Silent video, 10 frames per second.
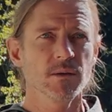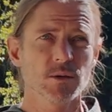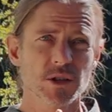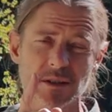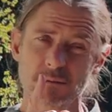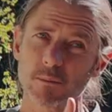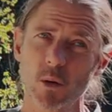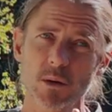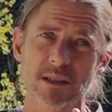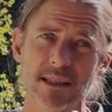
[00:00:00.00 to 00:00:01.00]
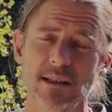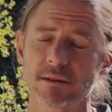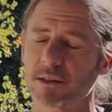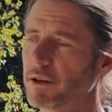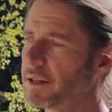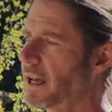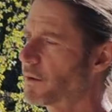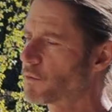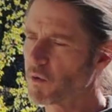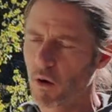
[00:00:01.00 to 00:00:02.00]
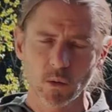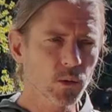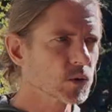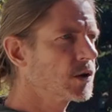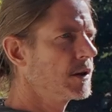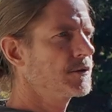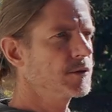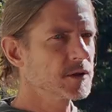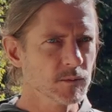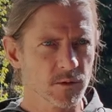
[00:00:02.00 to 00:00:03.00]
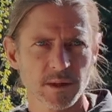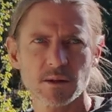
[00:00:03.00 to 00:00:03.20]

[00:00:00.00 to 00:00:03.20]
which is an important skill, learning how to roll or transverse movement.